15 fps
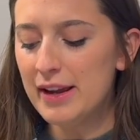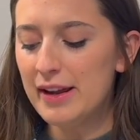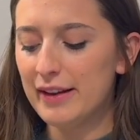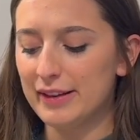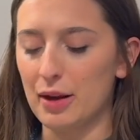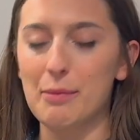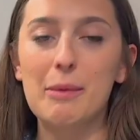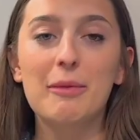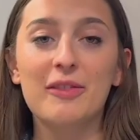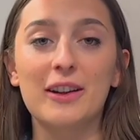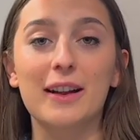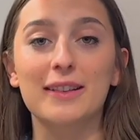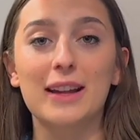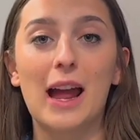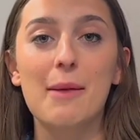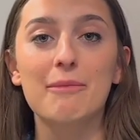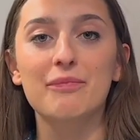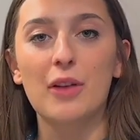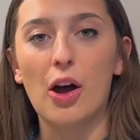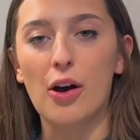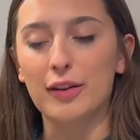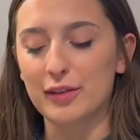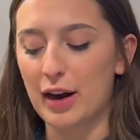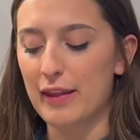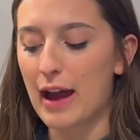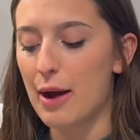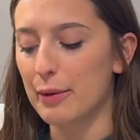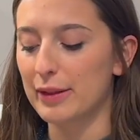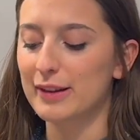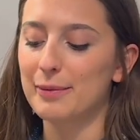So maybe for next time, I'll try that
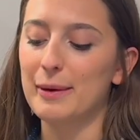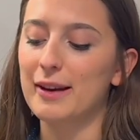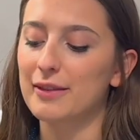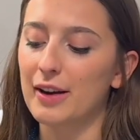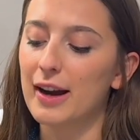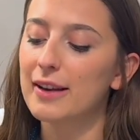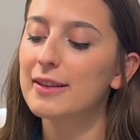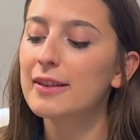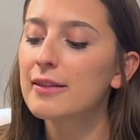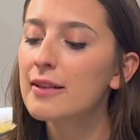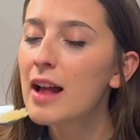with the Spanish rice.